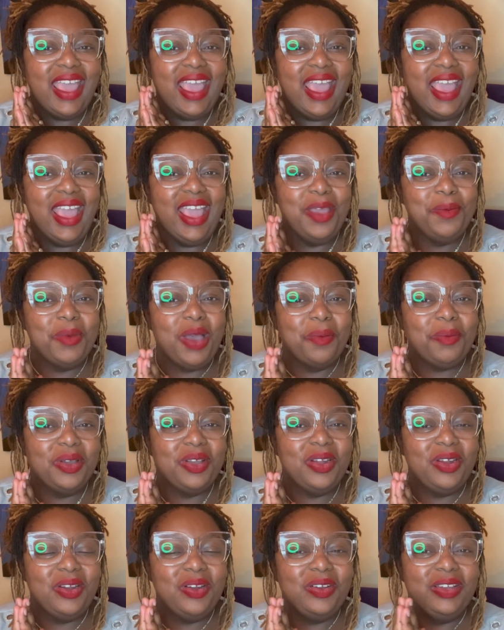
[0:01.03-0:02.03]
Hey mama
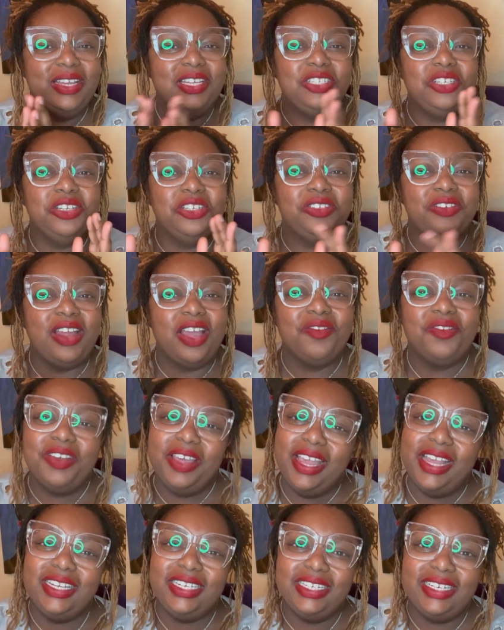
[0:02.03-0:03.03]
girl, it's your travel
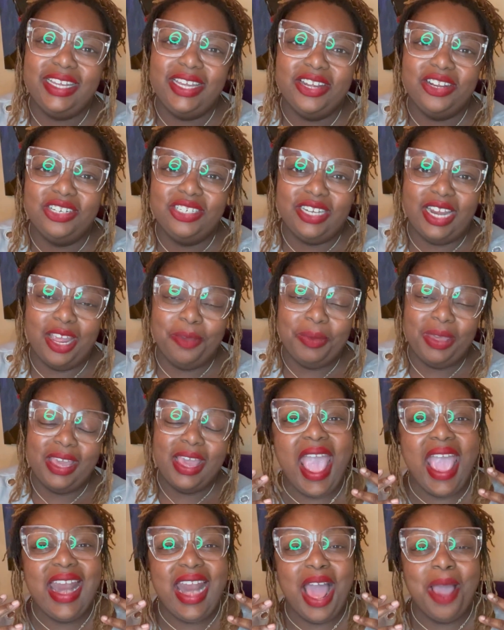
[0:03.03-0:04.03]
agent here, Jamie.
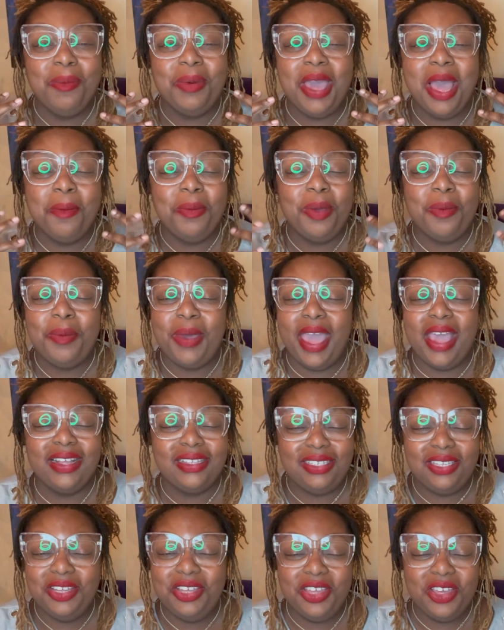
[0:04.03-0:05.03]
And I'm coming back
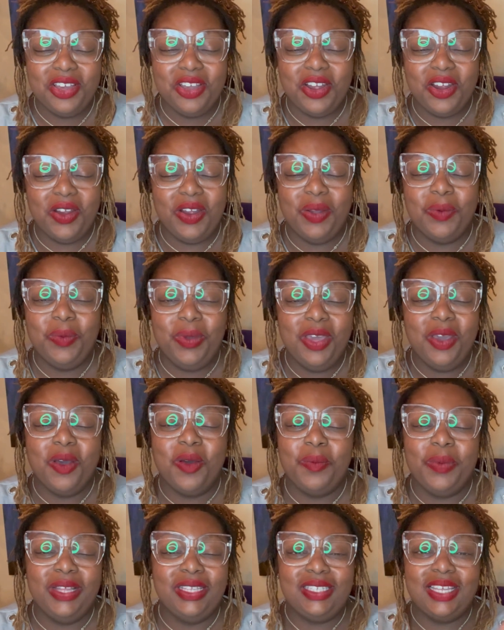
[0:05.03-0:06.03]
to you, girl, and we're
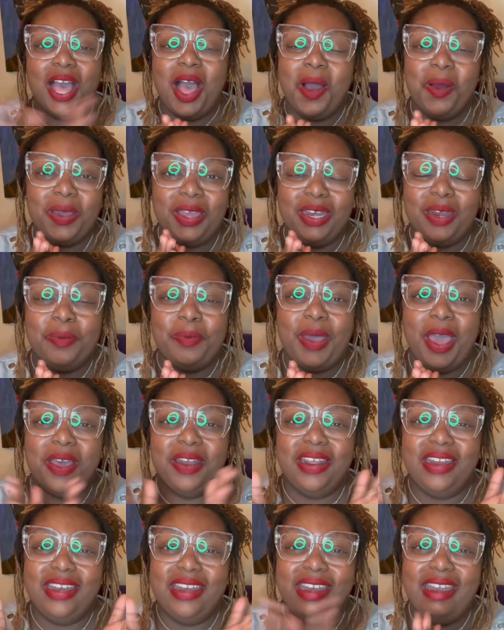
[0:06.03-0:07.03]
gonna be talking about
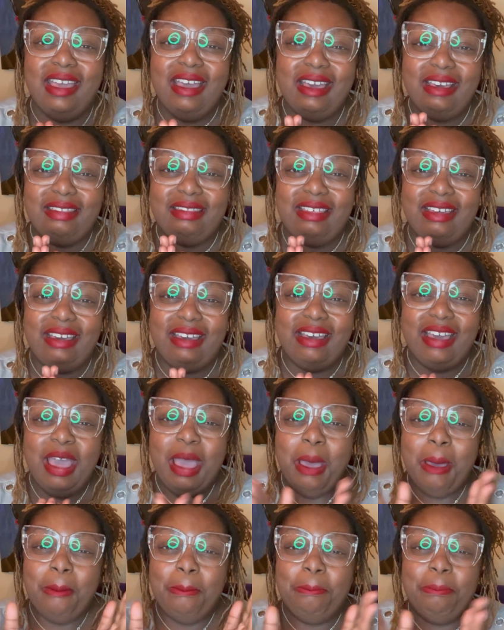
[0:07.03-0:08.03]
another
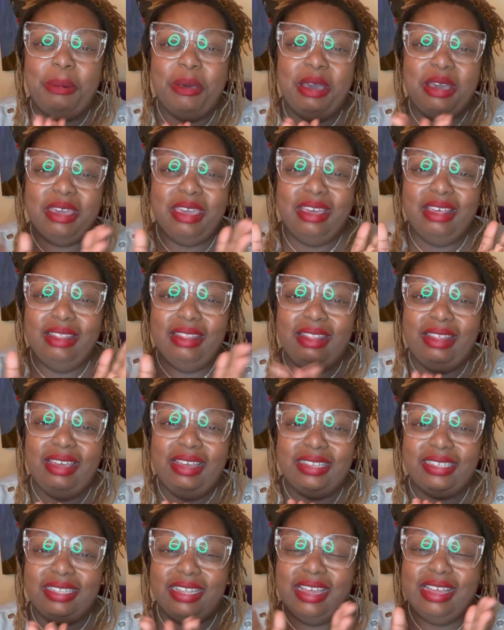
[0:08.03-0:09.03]
bucket
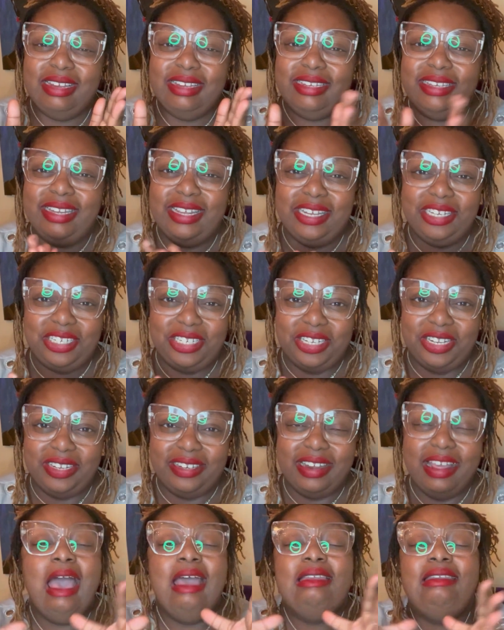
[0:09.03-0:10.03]
list
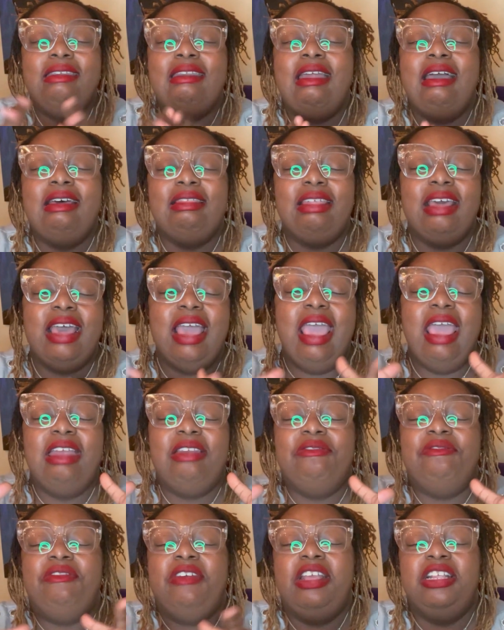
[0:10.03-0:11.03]
edition, another
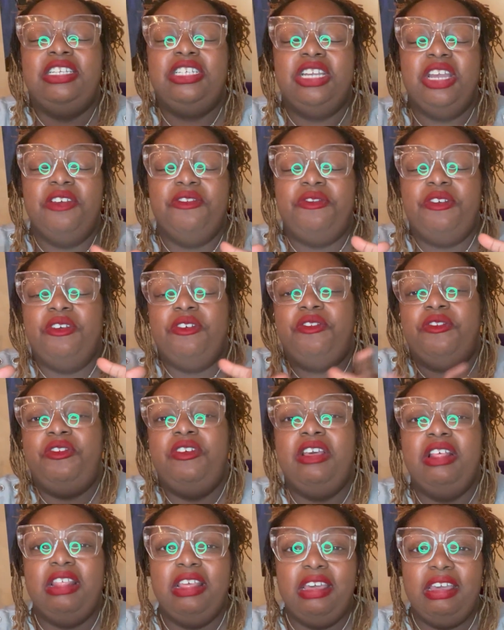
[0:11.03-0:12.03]
adventure
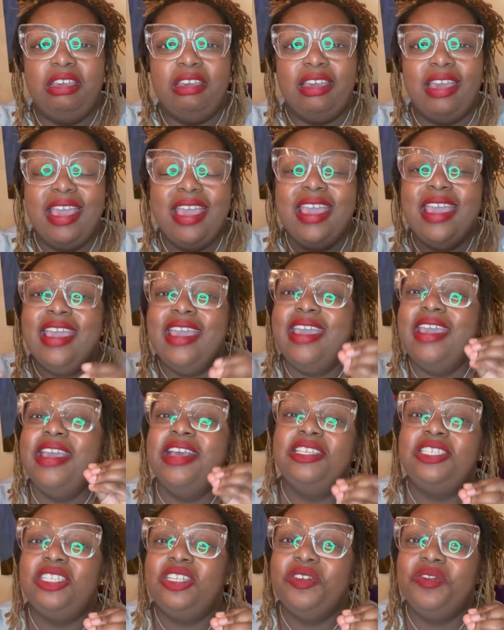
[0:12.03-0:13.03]
fulfilling,
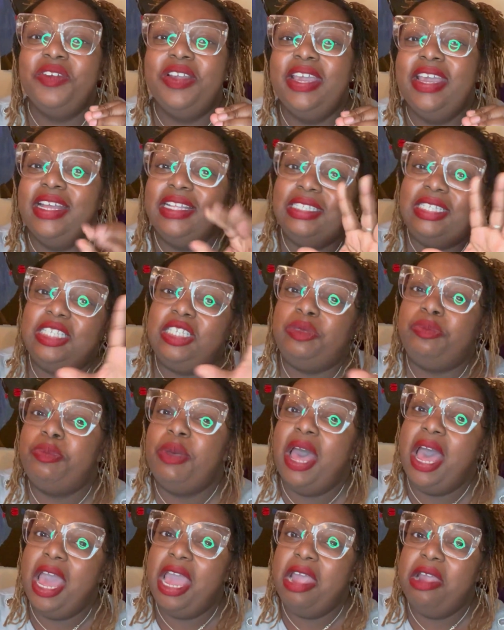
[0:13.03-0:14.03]
history
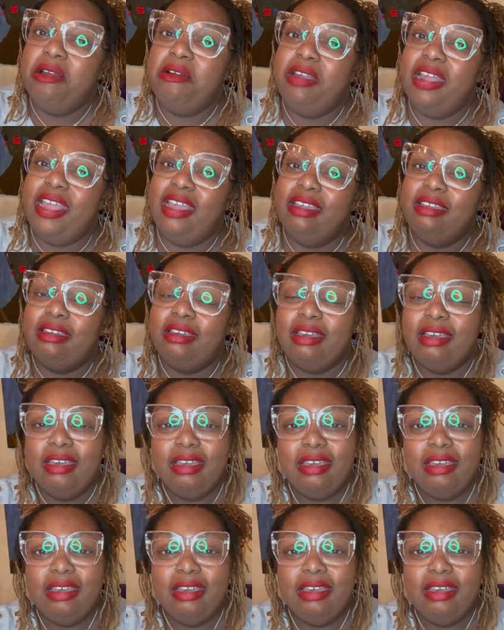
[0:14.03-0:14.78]
inspiring,